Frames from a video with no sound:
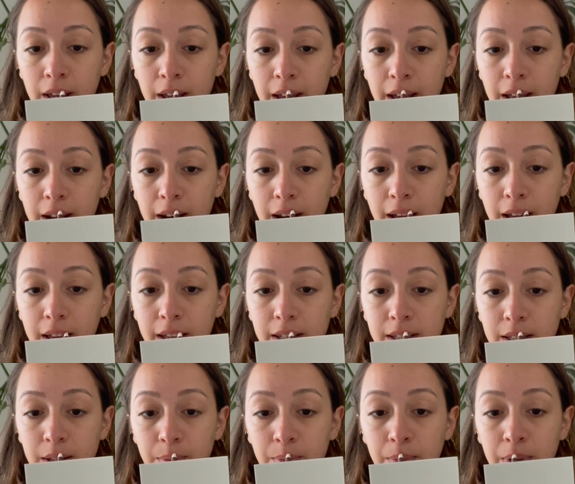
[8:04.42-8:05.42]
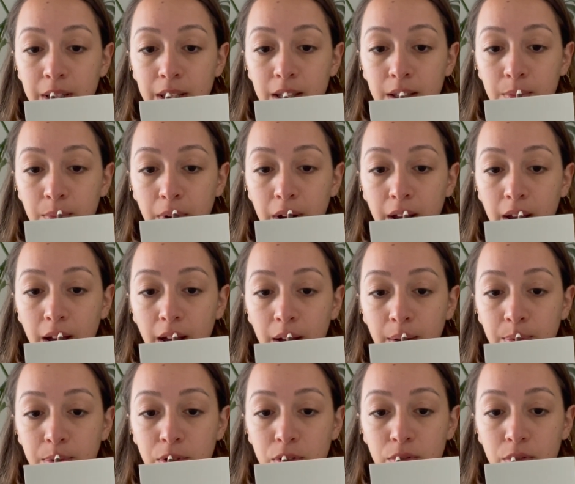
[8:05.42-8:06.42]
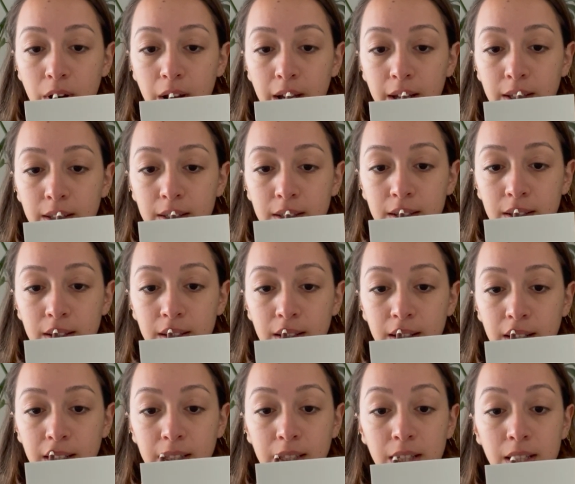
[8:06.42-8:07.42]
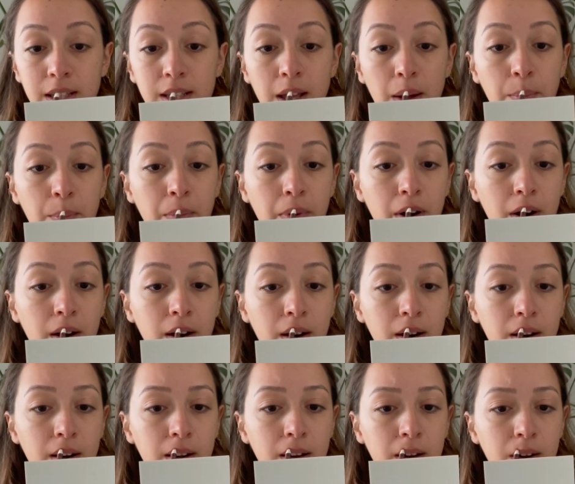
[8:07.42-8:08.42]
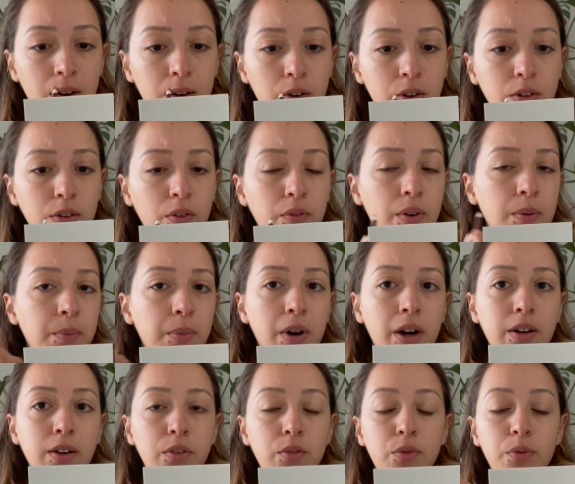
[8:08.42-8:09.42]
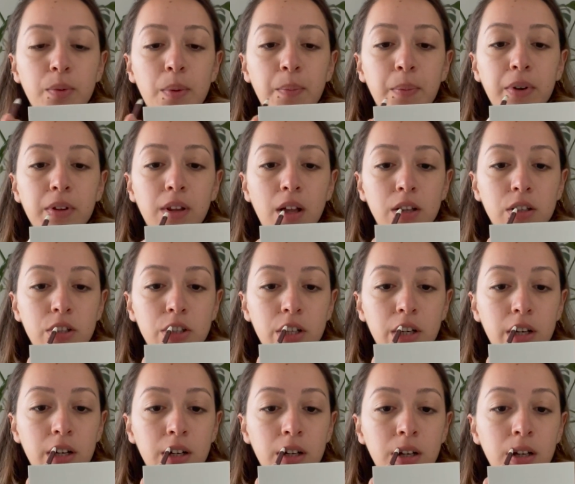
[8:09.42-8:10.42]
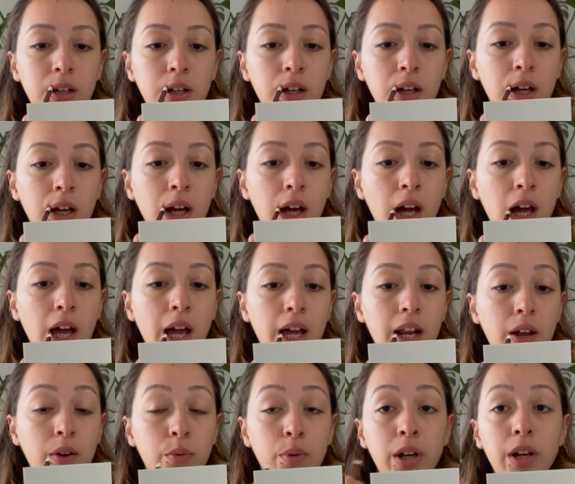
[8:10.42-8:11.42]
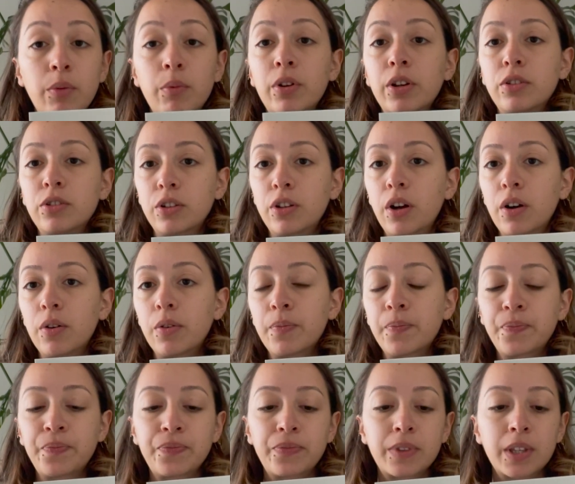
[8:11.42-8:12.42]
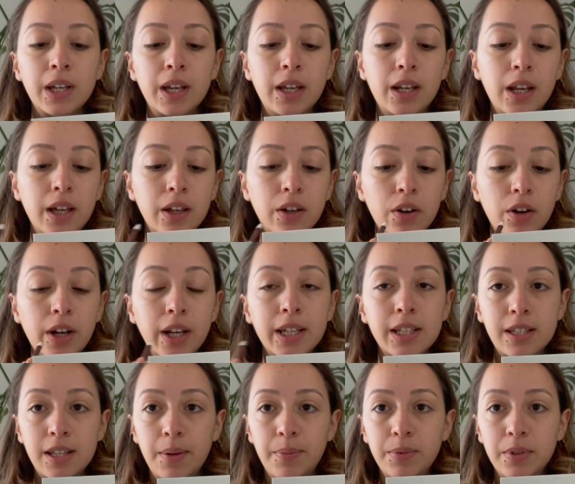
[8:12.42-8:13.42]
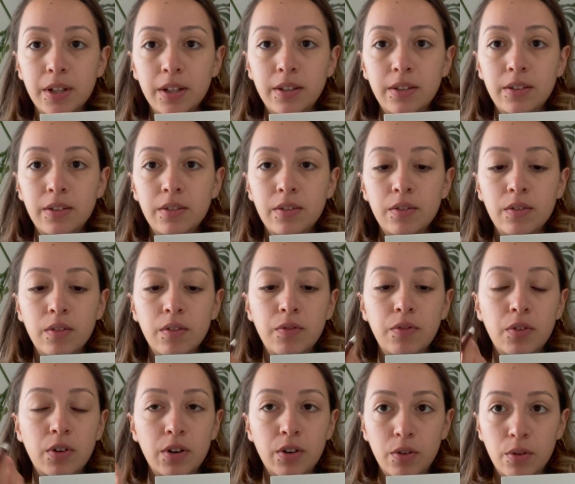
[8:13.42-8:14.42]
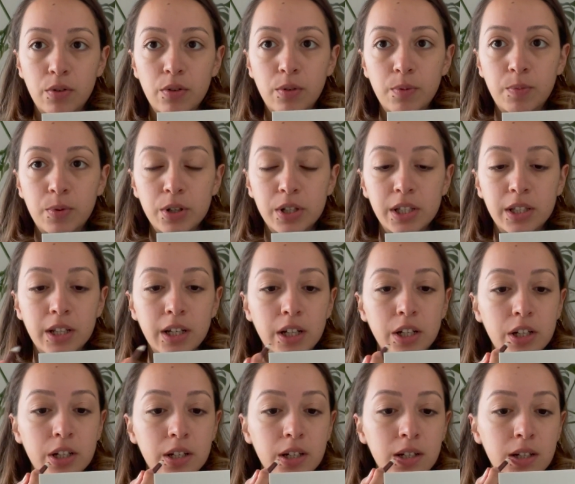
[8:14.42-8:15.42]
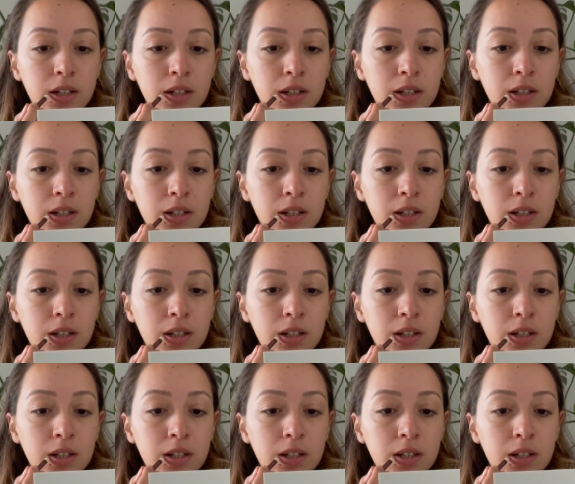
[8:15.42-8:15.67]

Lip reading: And I submitted my abstract in December or November, I don't remember, last year. And I really wanted to go. And I got accepted for an oral presentation